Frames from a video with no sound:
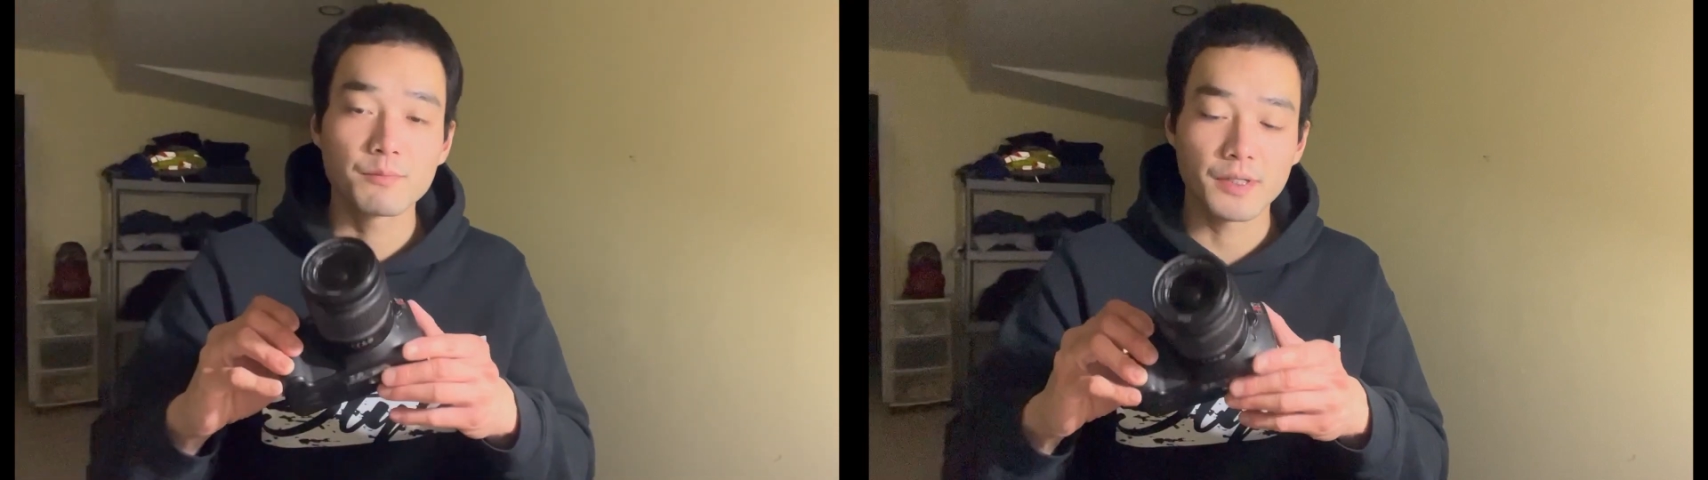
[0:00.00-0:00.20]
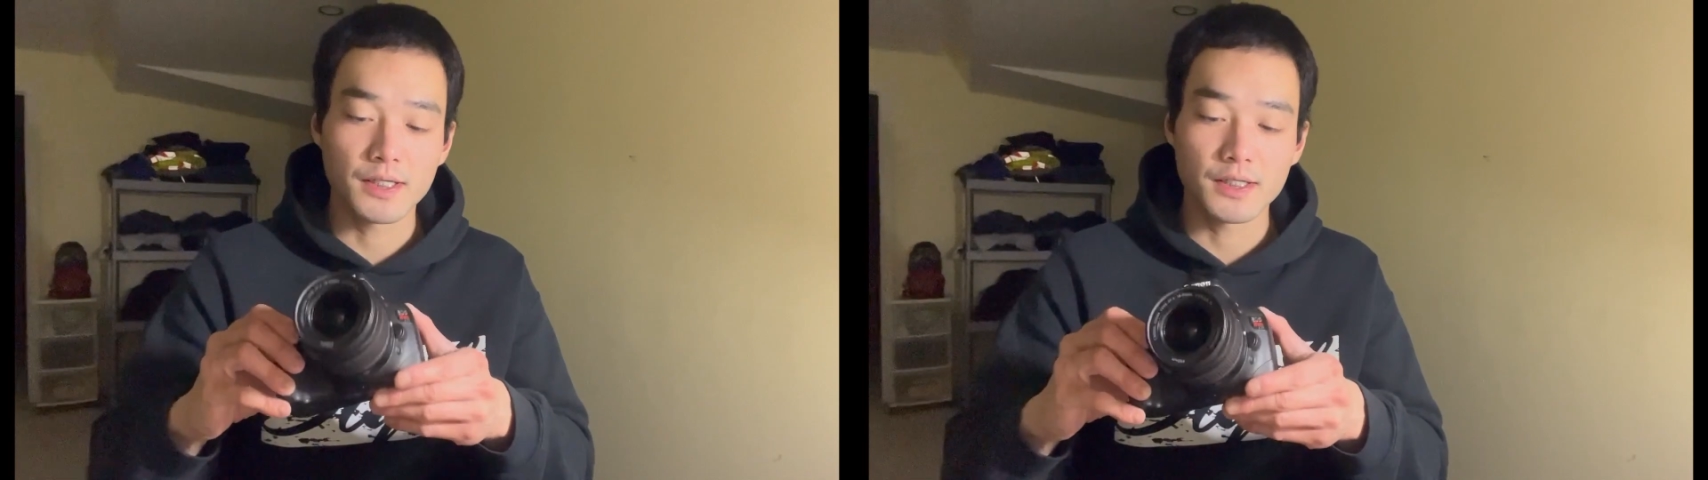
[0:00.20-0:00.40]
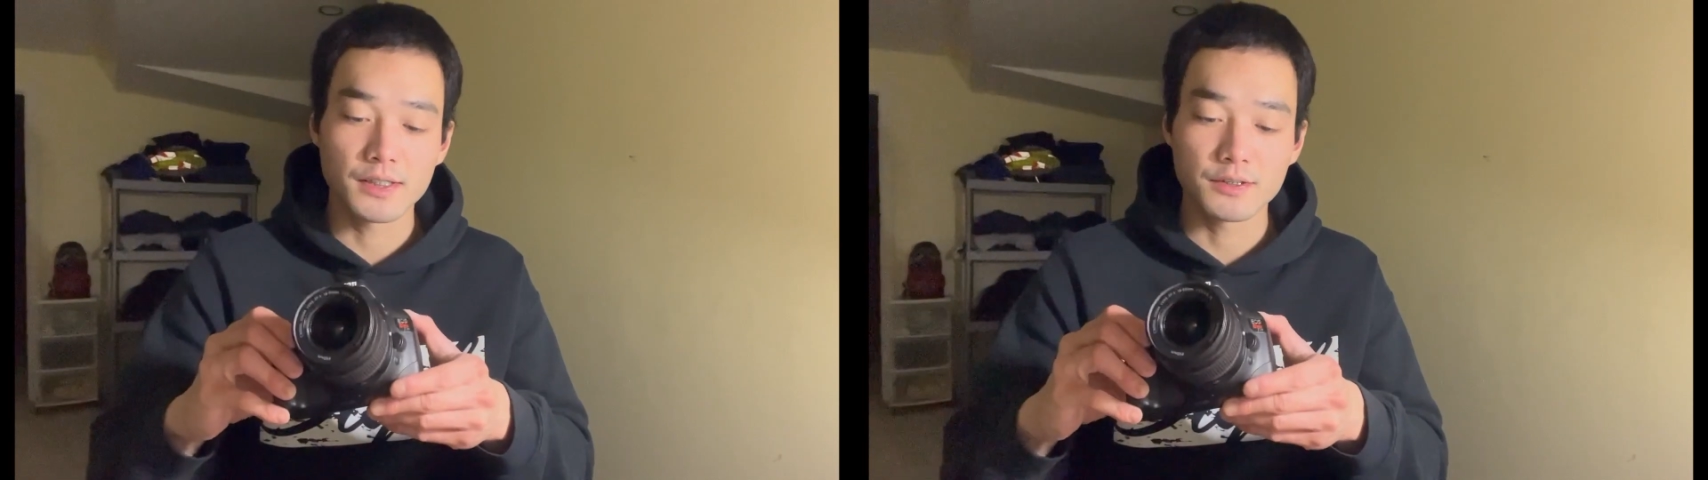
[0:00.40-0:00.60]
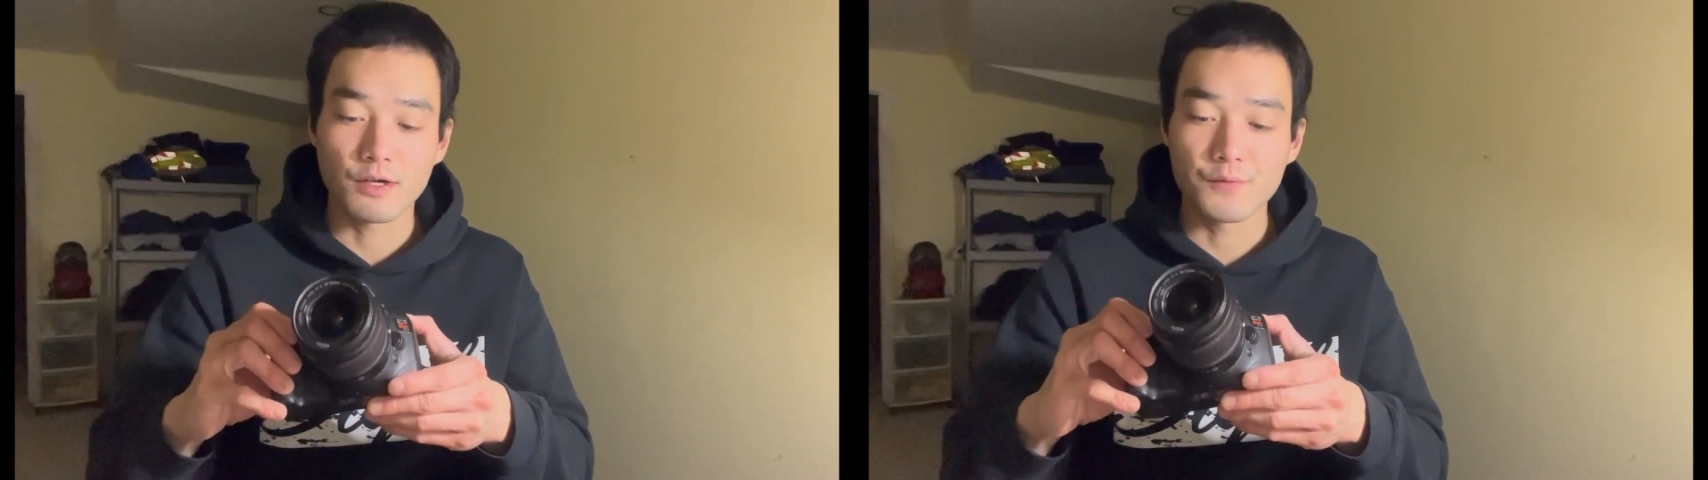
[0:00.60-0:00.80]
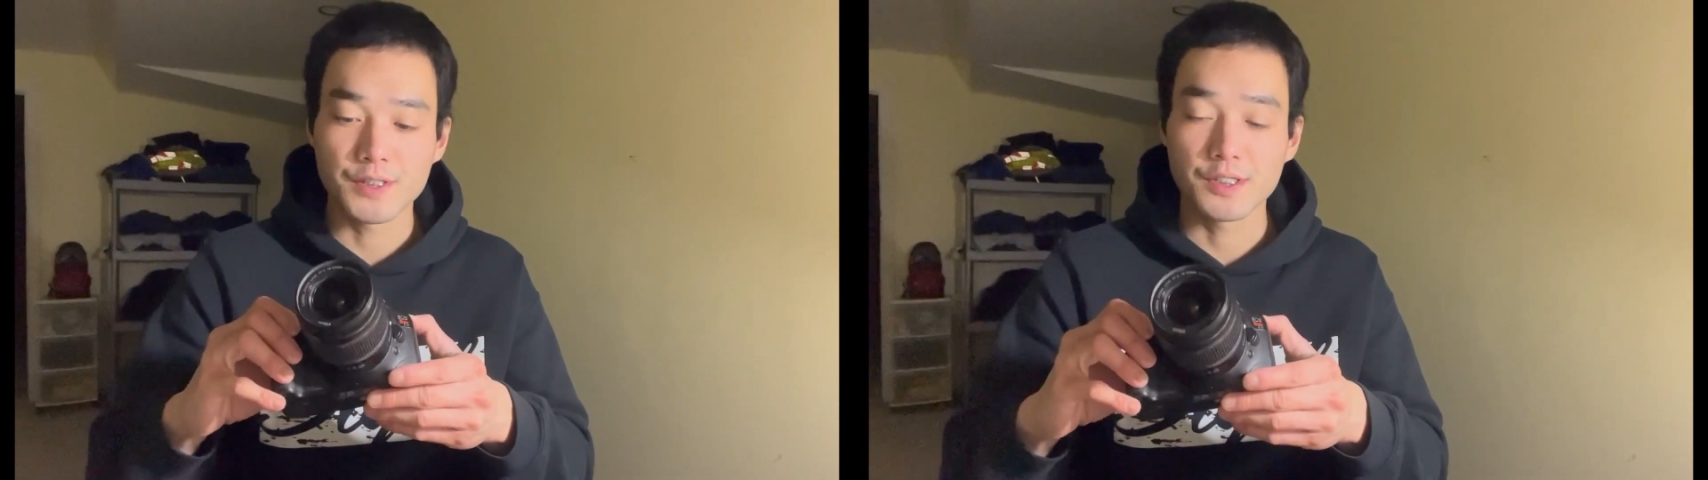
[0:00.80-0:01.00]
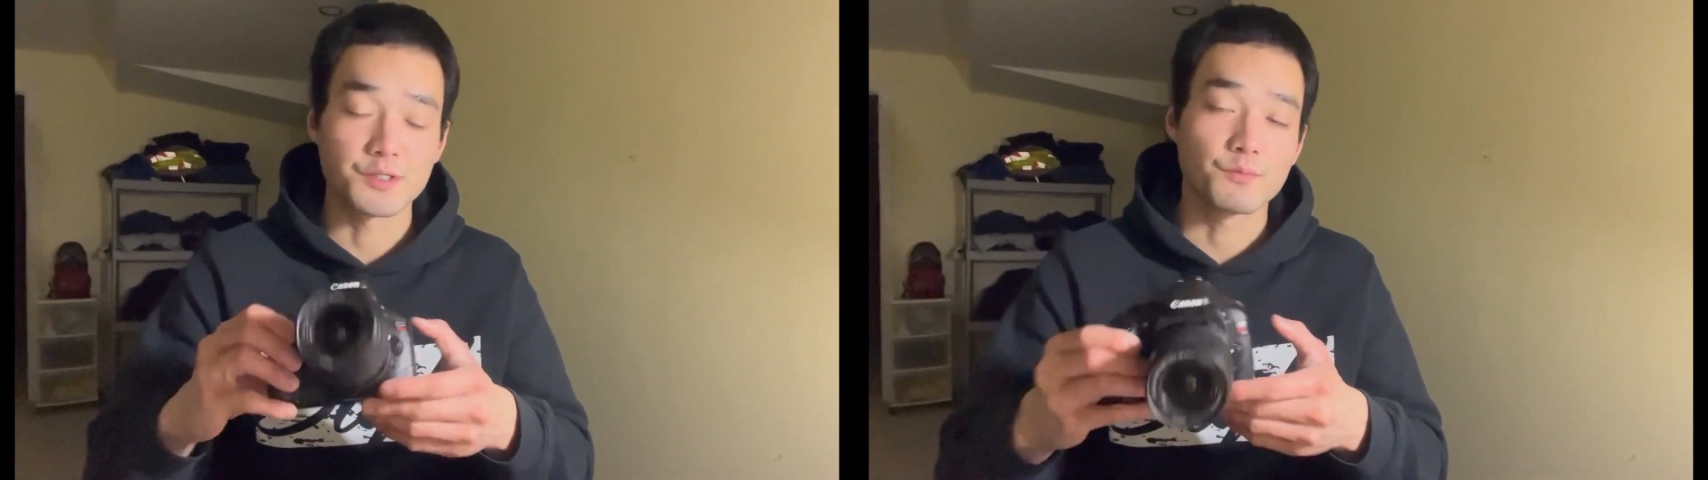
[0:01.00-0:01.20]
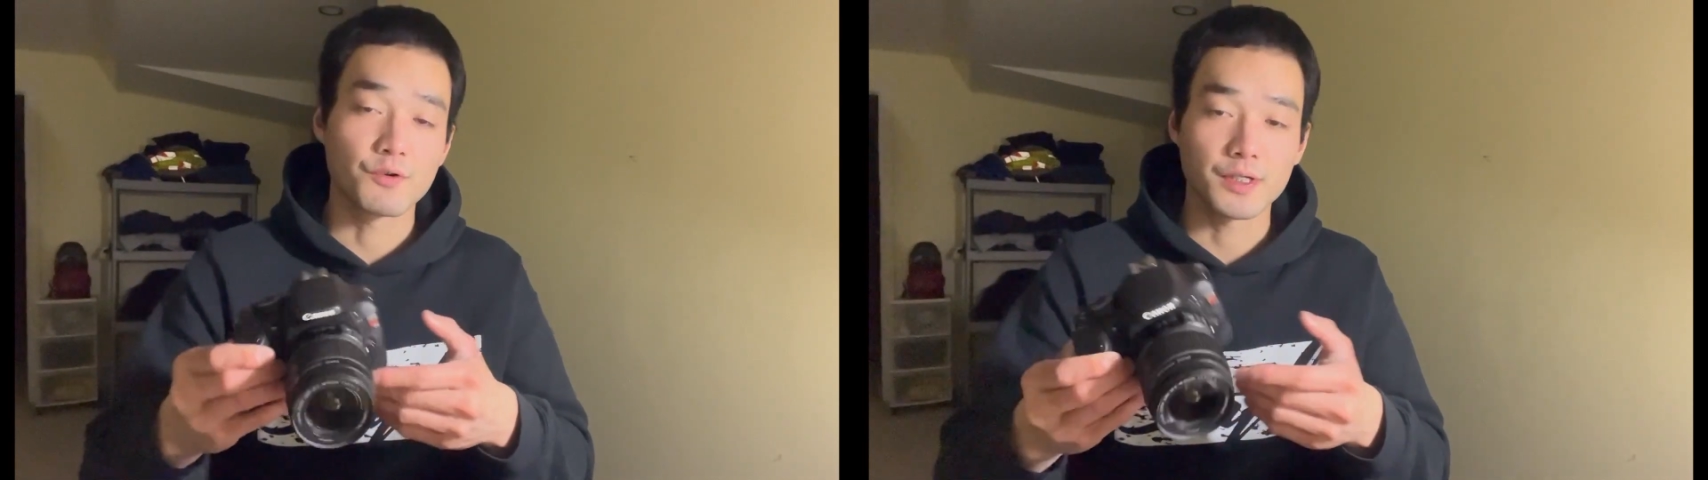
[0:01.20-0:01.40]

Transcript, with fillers: because obviously it's more